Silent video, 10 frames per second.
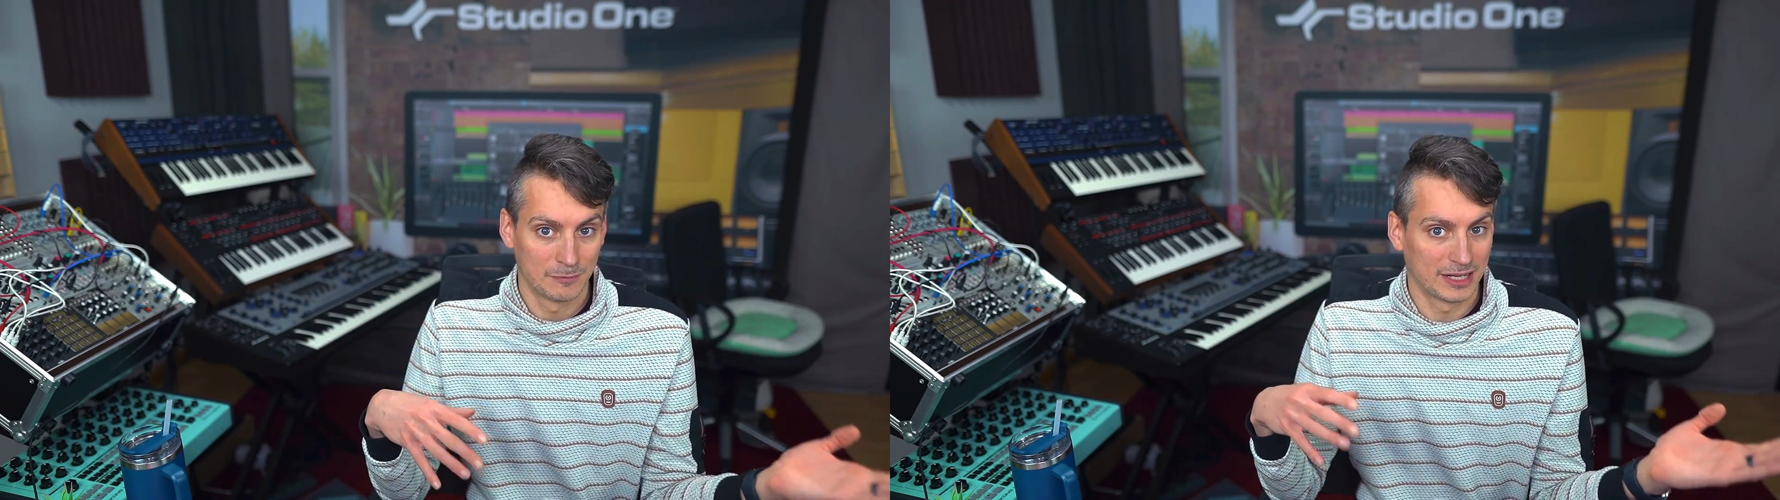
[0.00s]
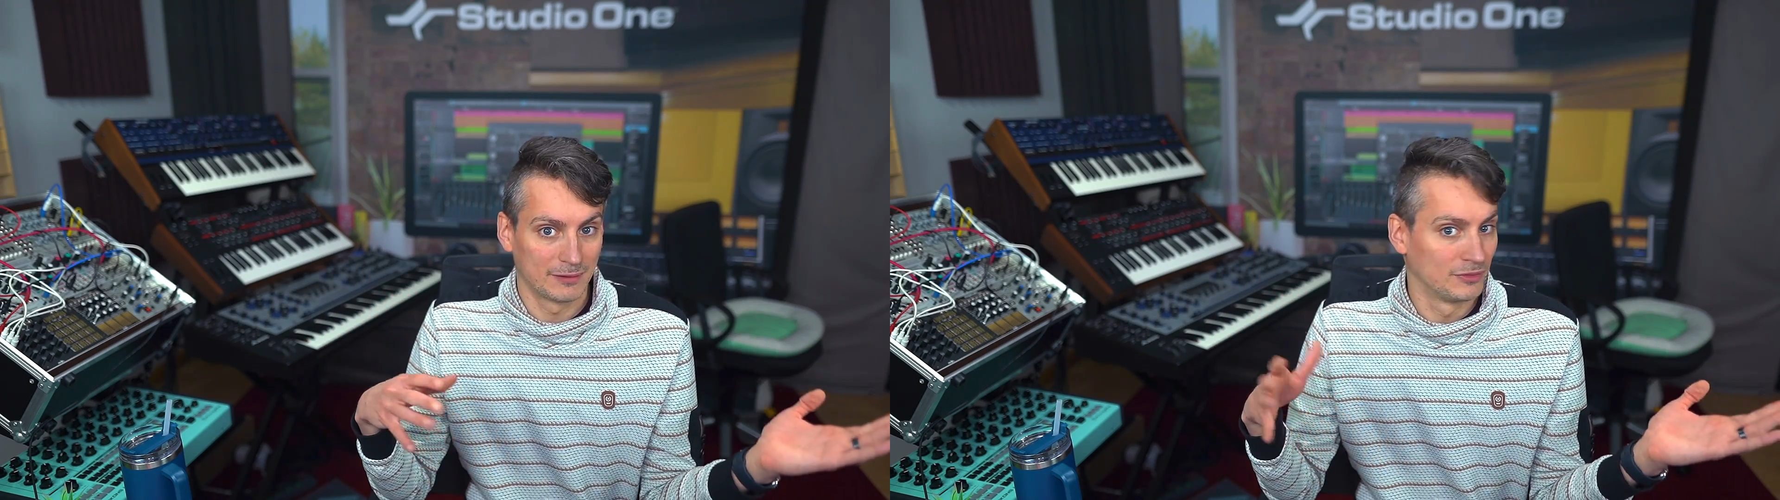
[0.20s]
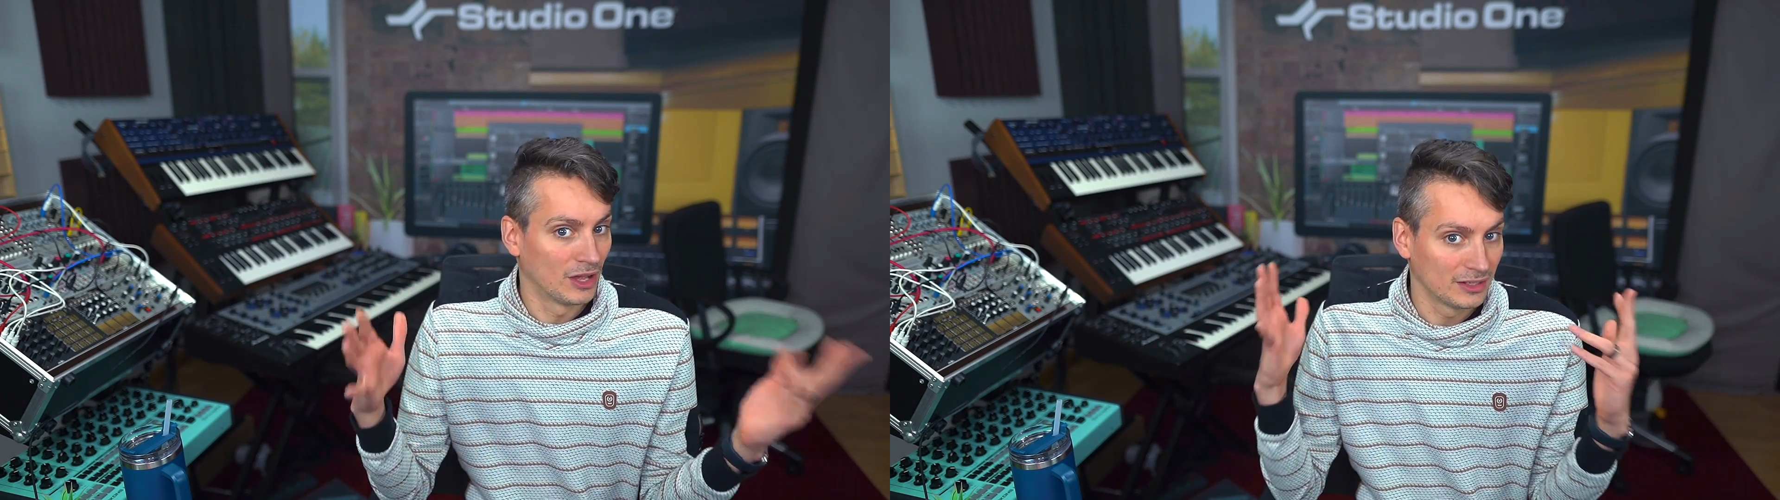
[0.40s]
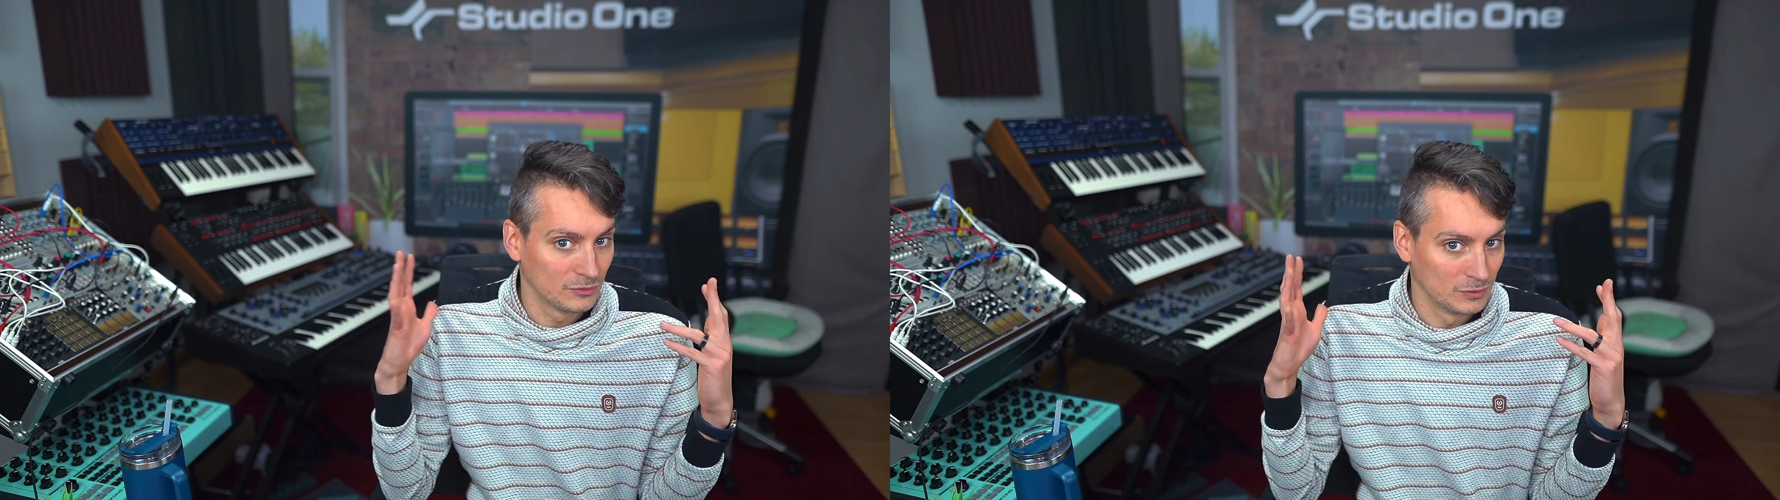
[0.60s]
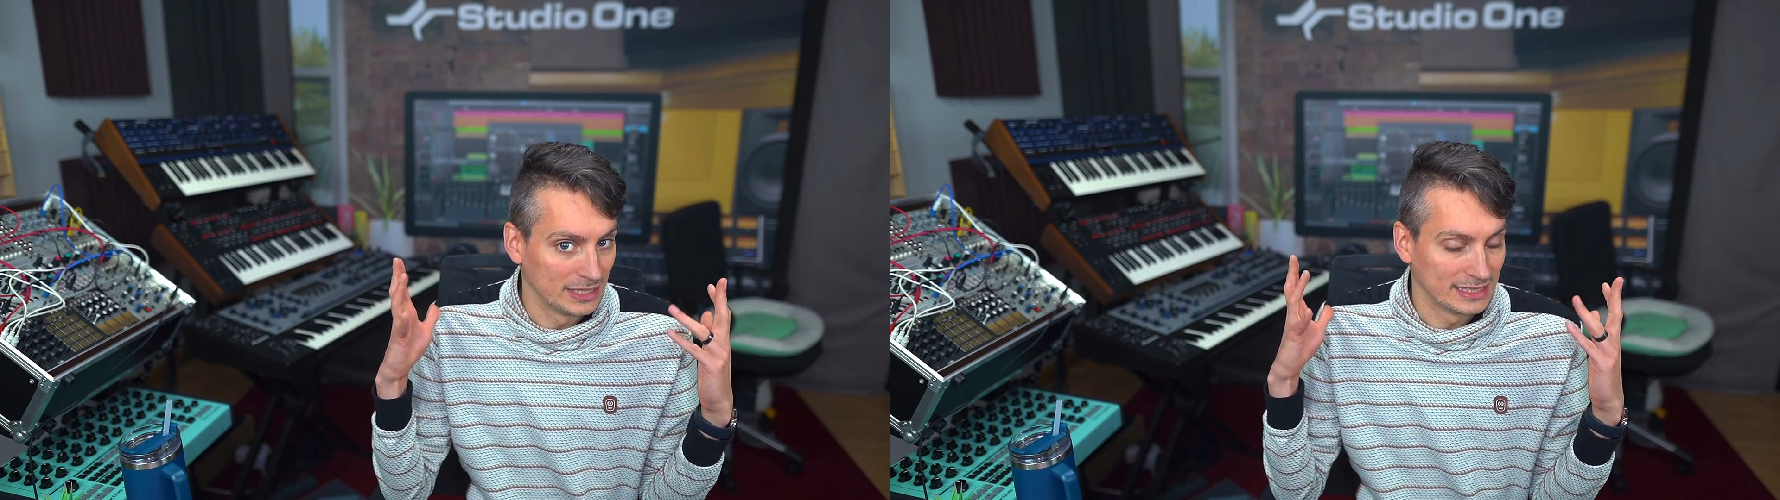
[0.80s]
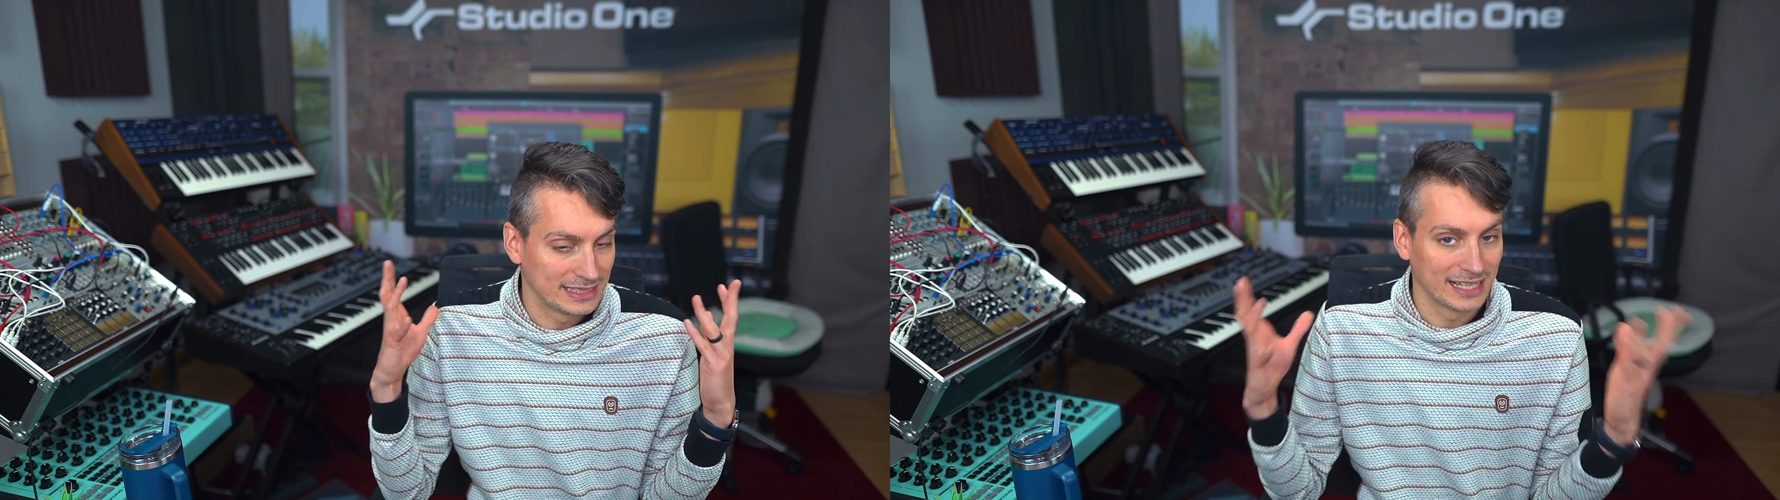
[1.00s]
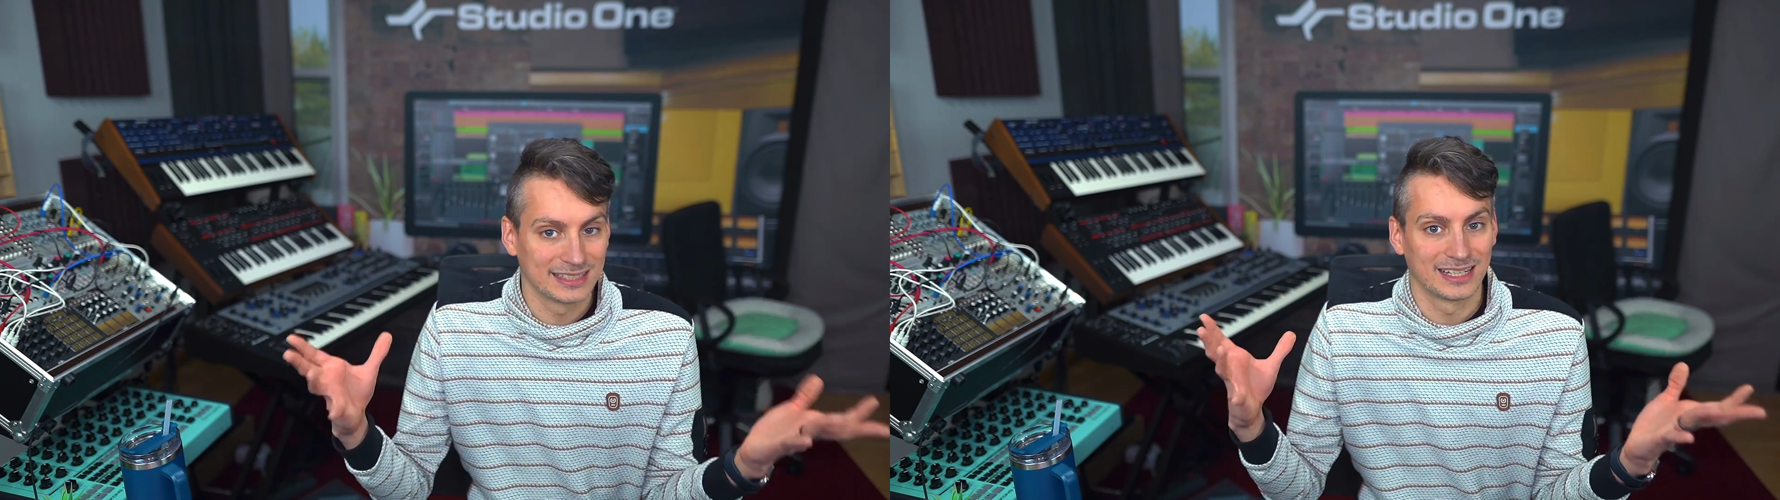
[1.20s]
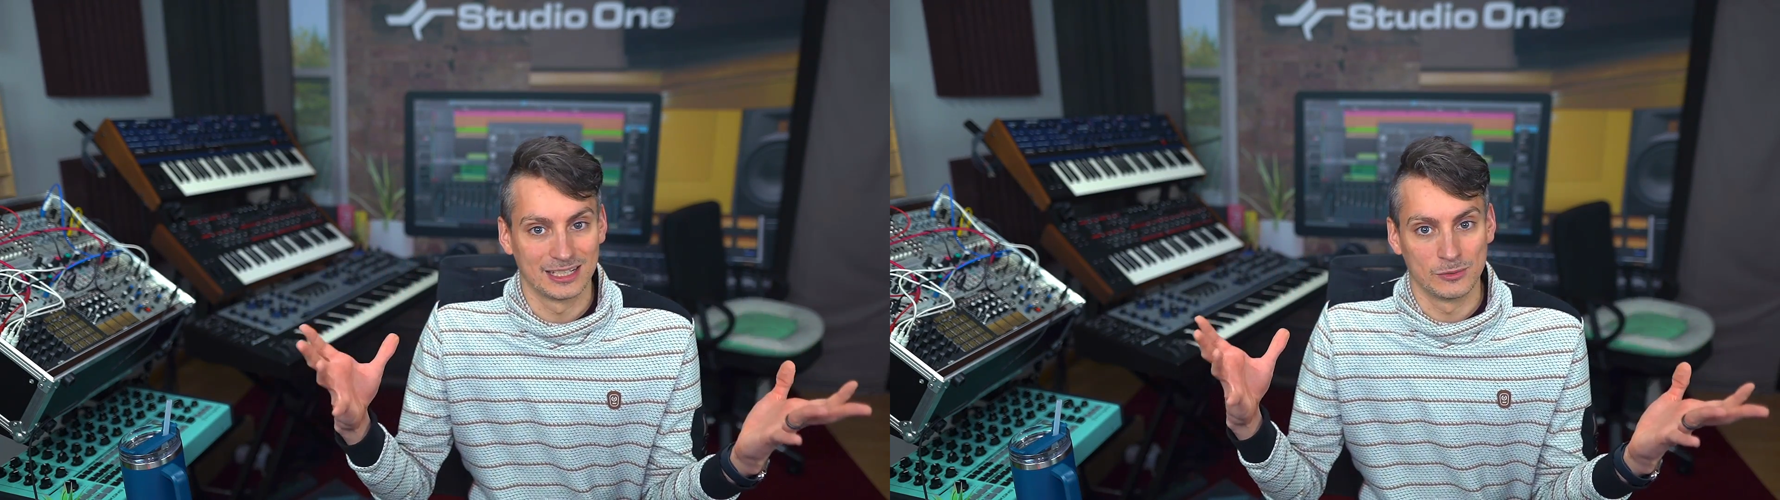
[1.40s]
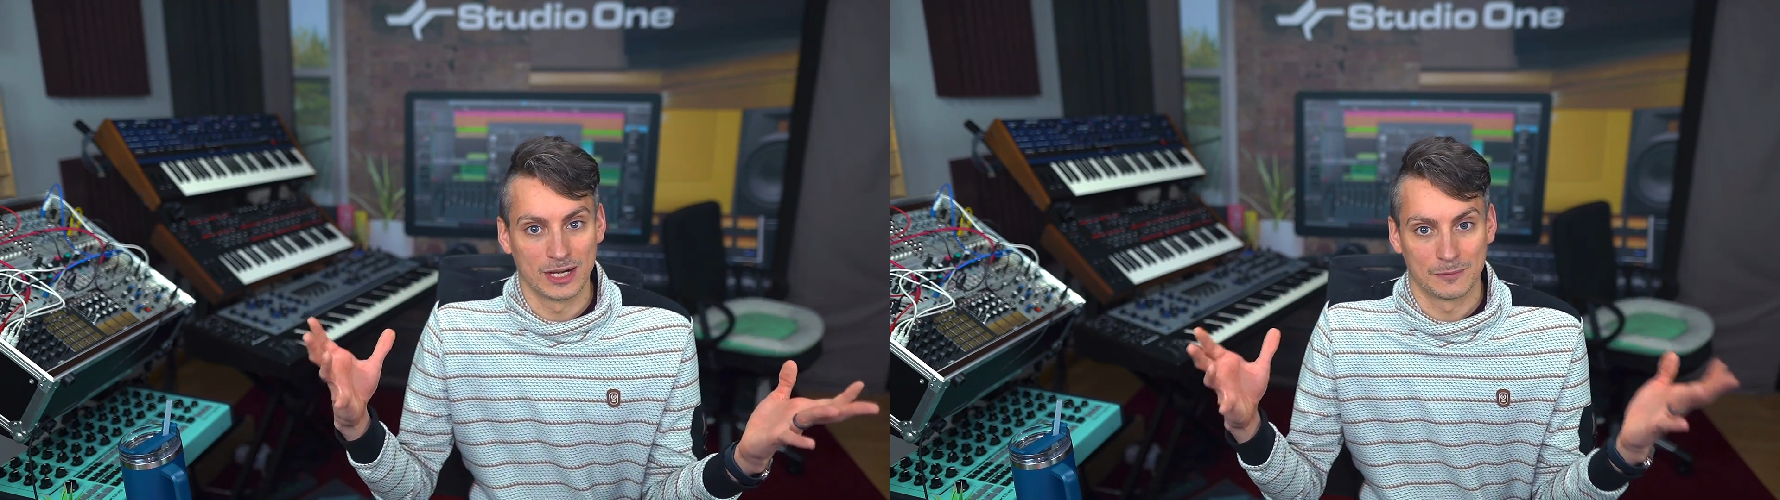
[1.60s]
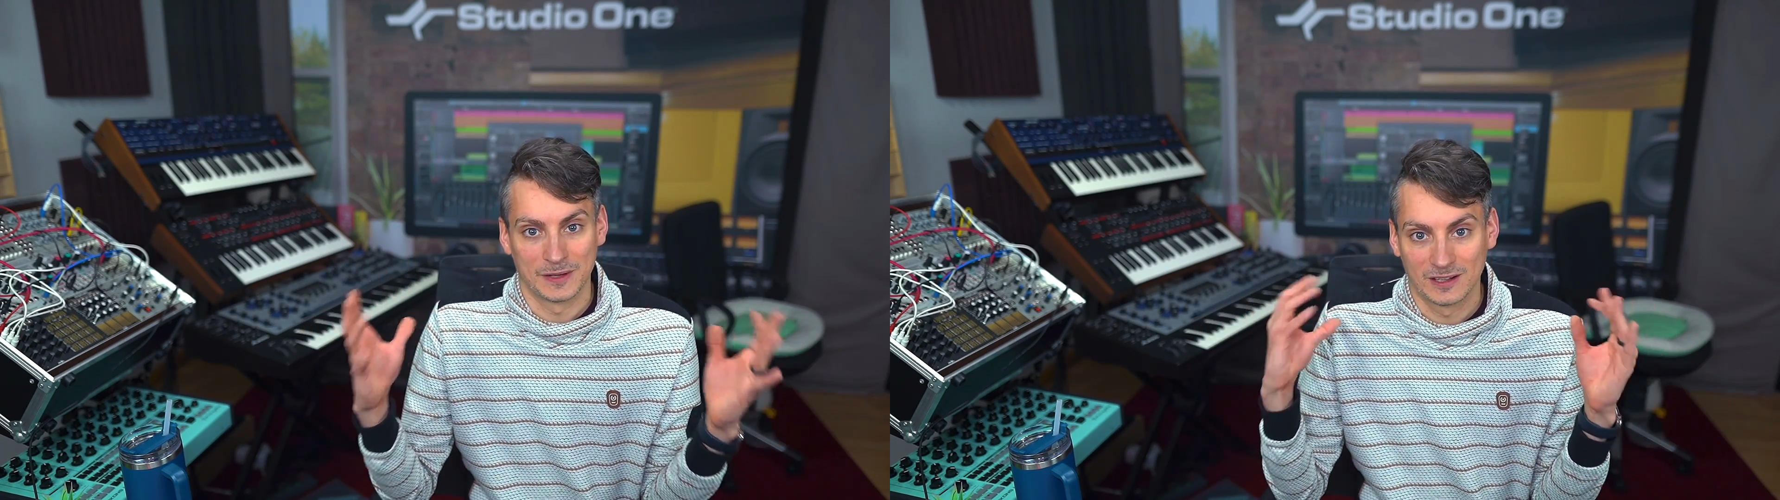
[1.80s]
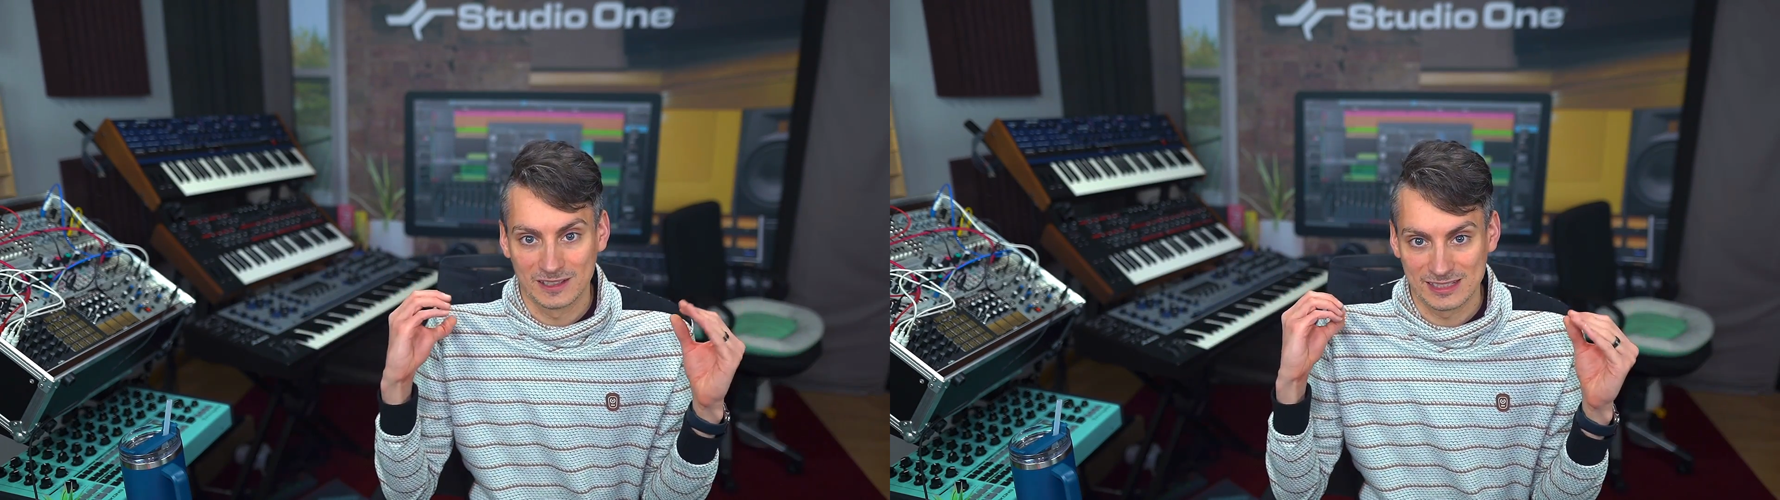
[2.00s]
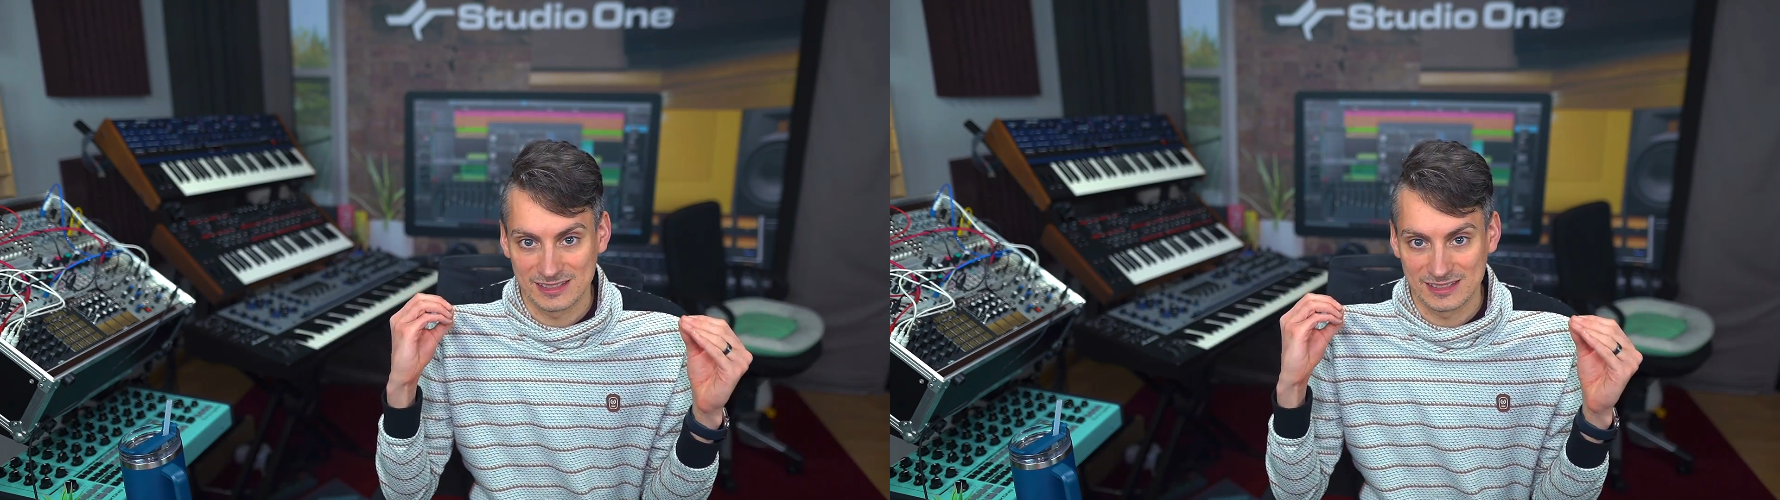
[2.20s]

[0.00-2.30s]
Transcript: but I'm not really getting anywhere because